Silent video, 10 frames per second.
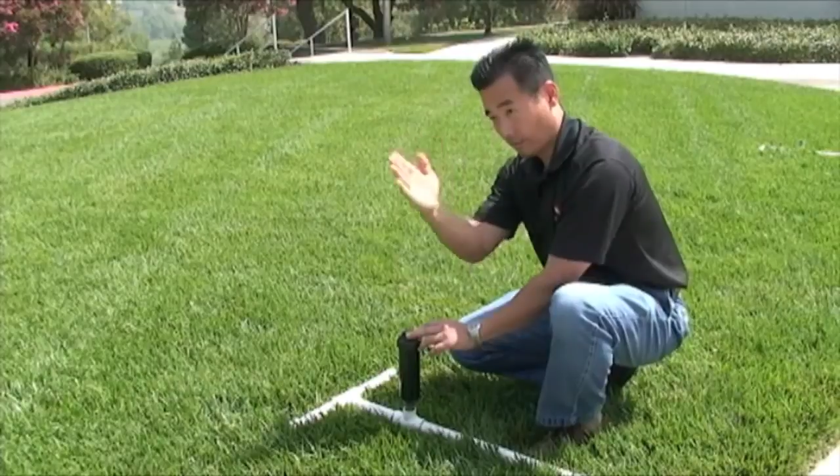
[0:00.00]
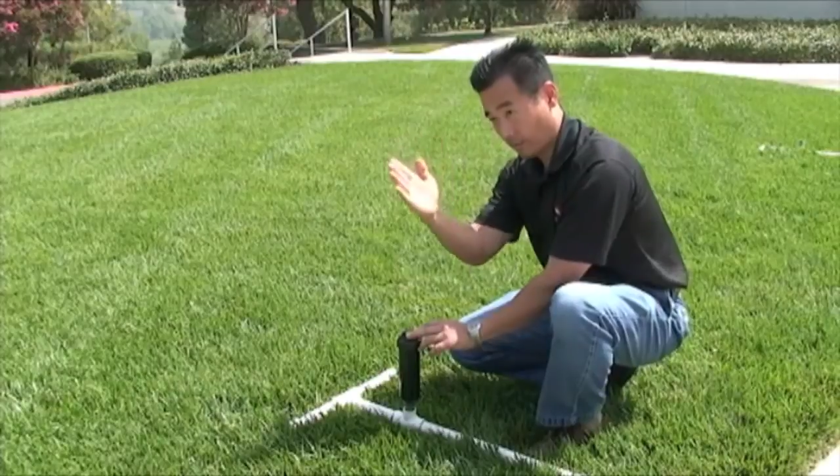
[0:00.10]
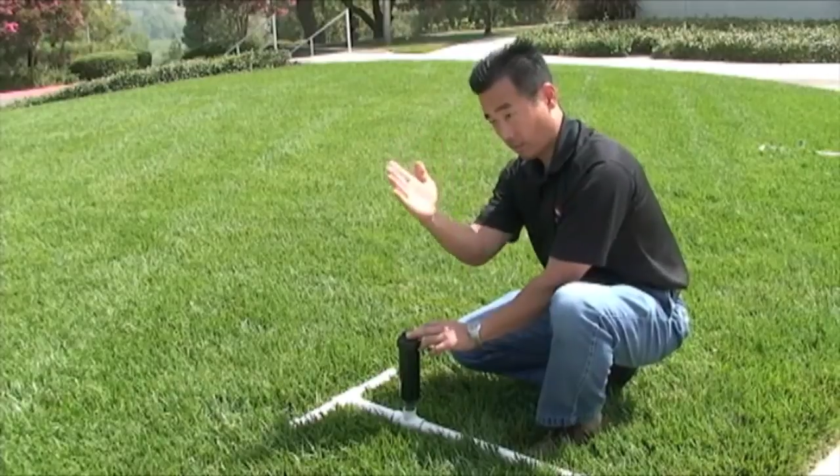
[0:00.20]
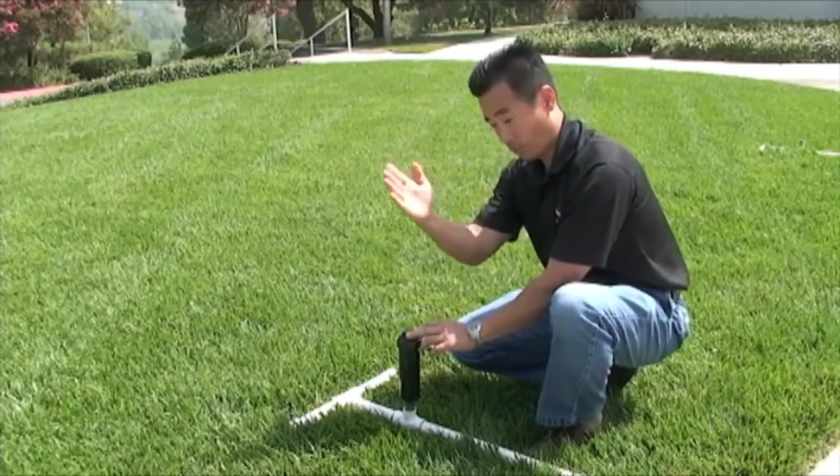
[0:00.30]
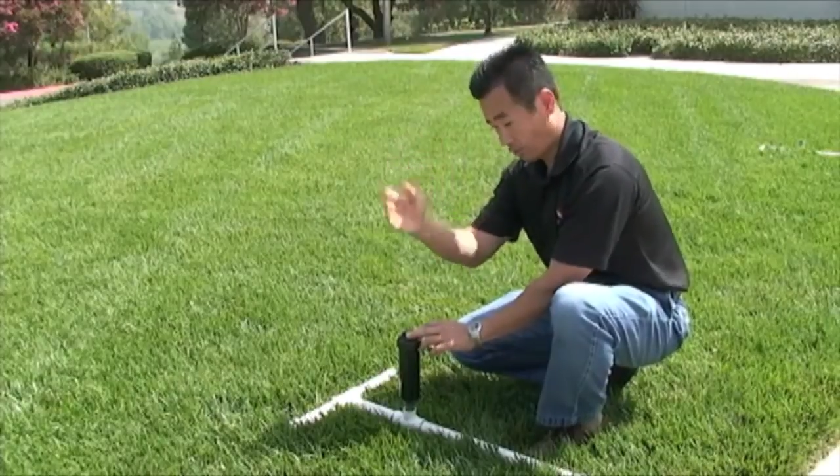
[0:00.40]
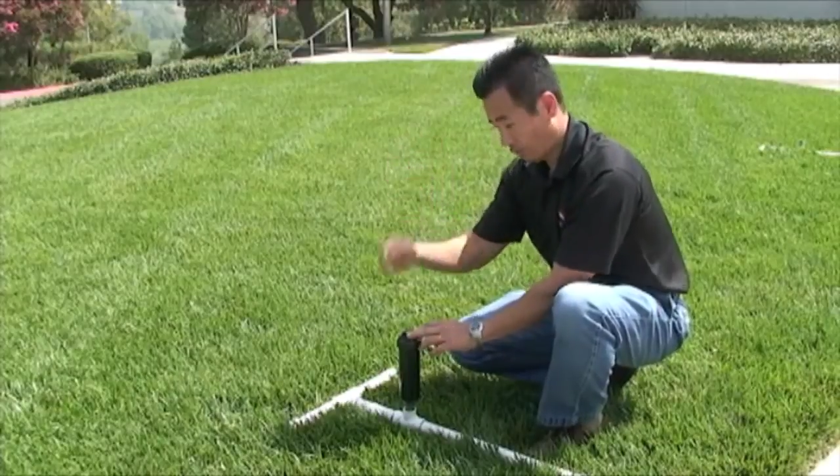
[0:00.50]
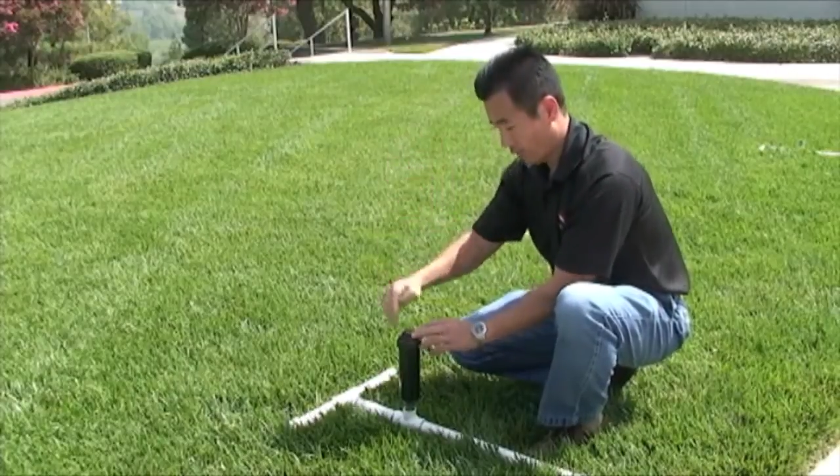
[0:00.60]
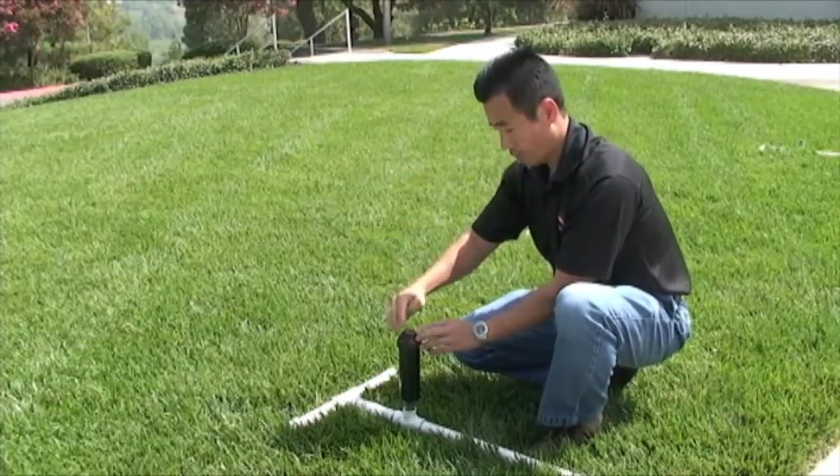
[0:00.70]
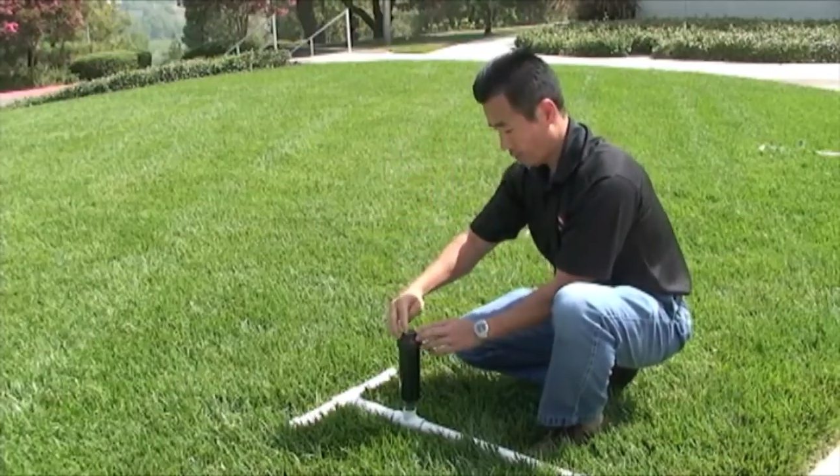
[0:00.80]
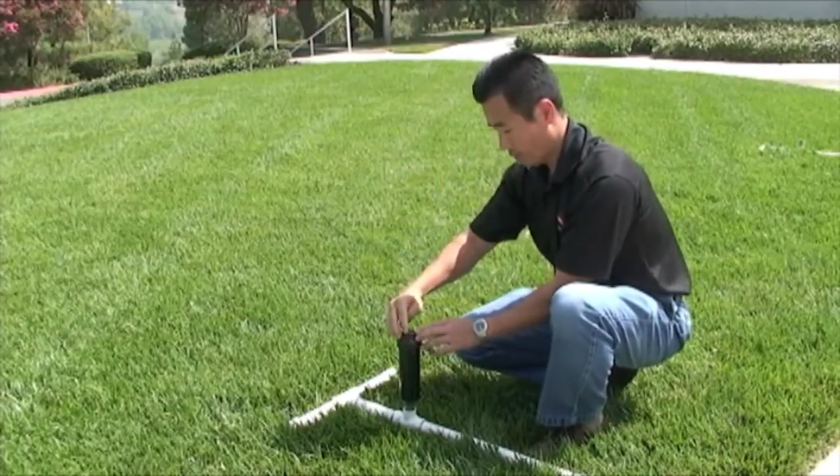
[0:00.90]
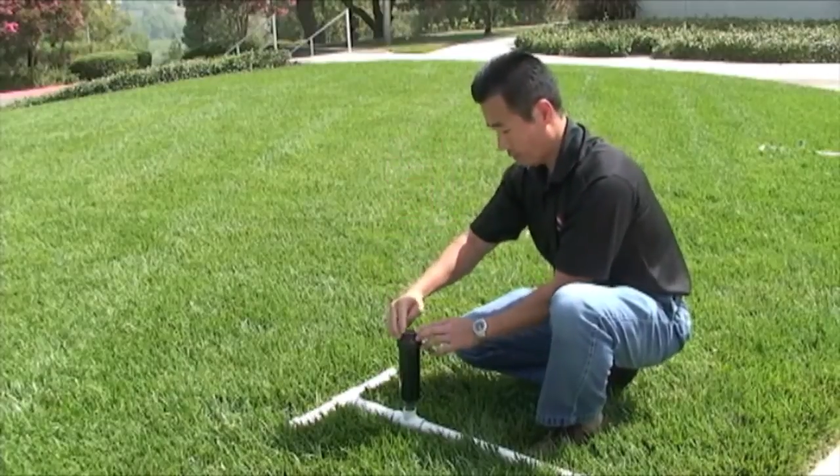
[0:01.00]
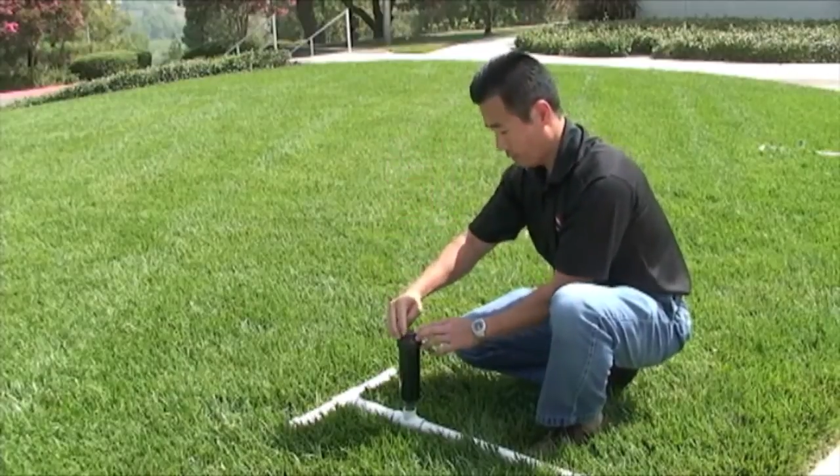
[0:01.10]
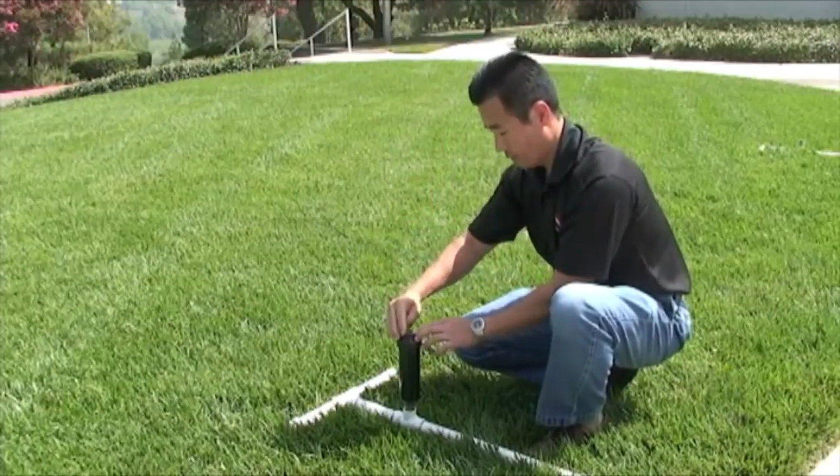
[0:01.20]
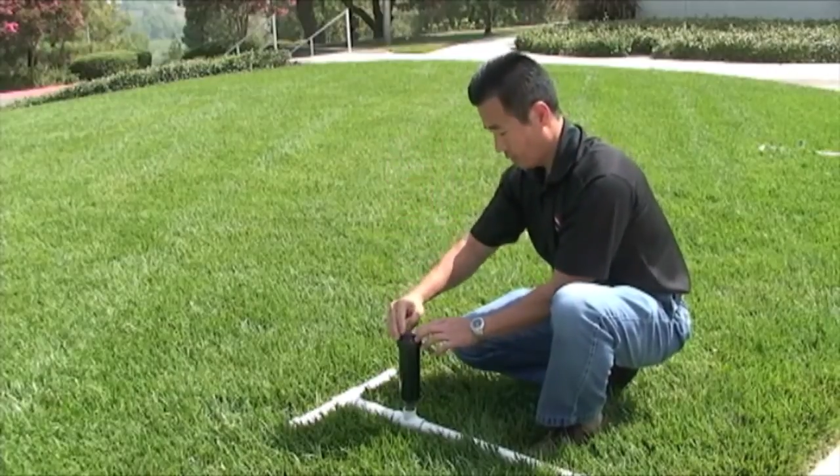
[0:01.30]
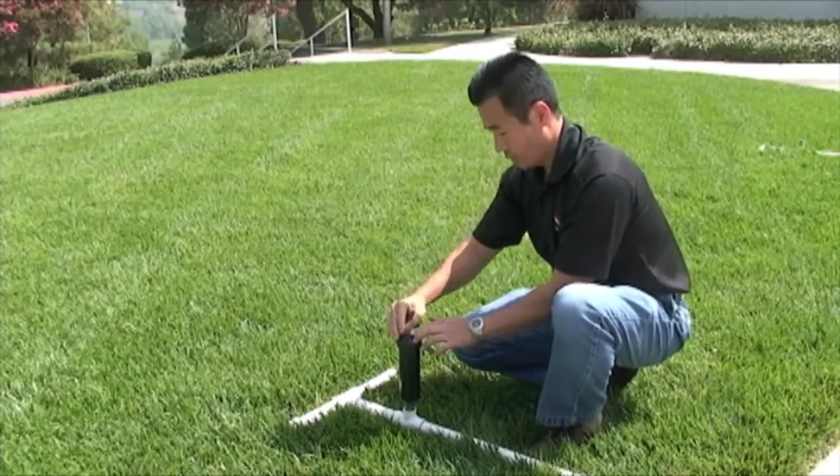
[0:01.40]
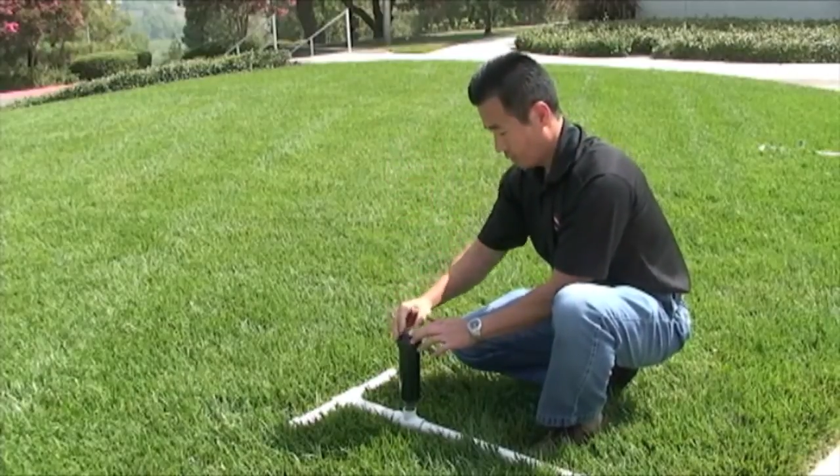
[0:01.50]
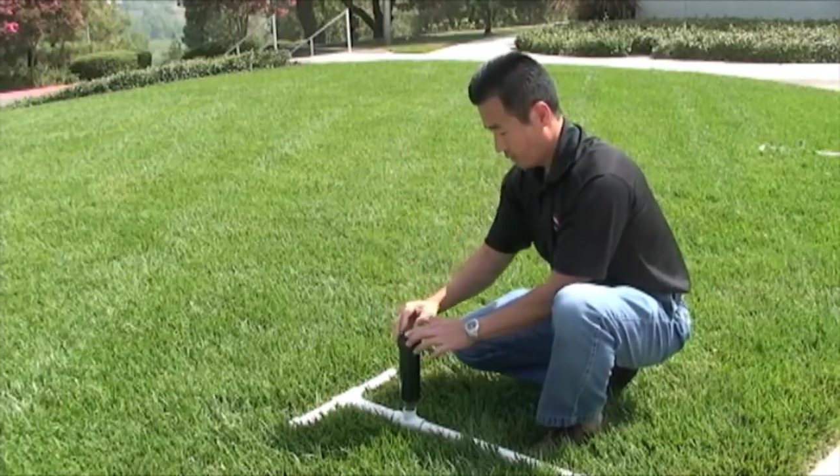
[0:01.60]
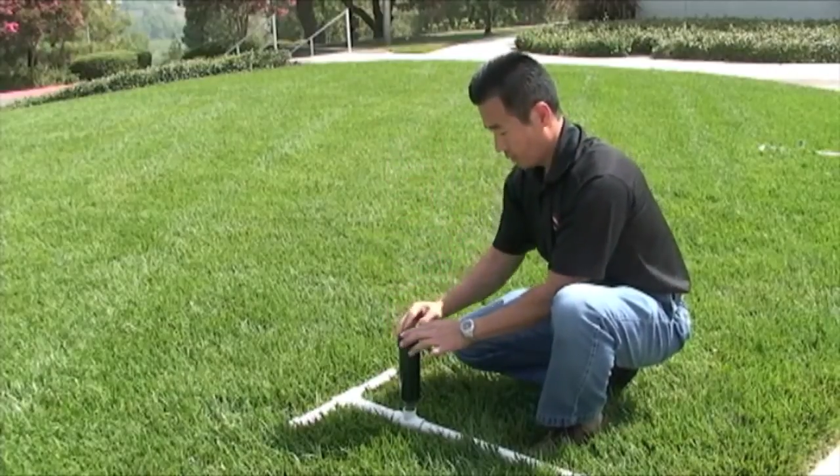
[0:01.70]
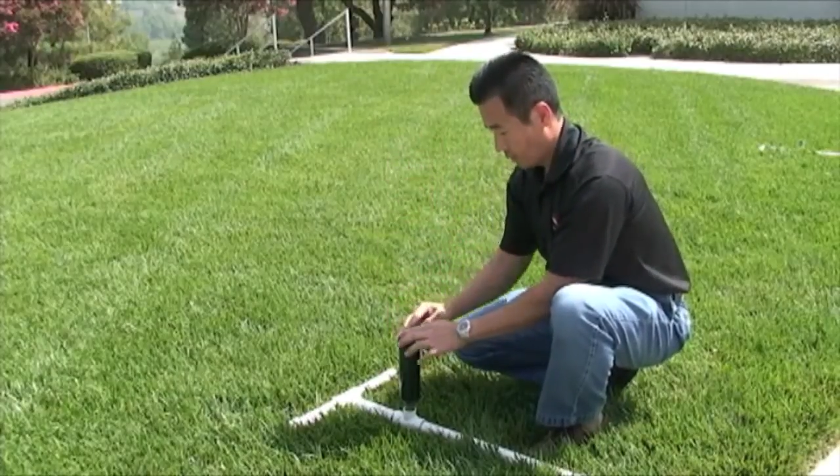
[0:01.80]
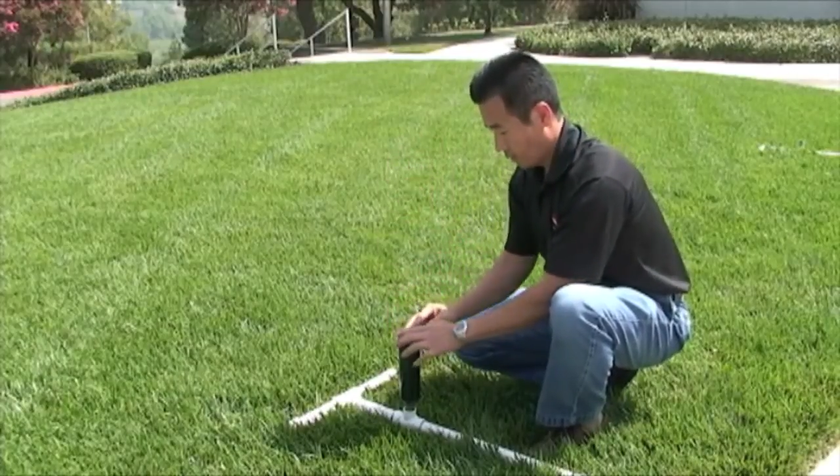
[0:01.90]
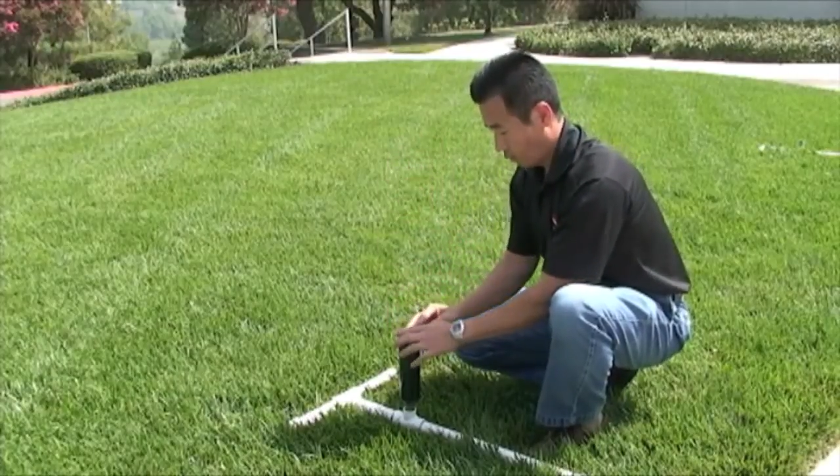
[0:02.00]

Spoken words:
is in the correct direction, and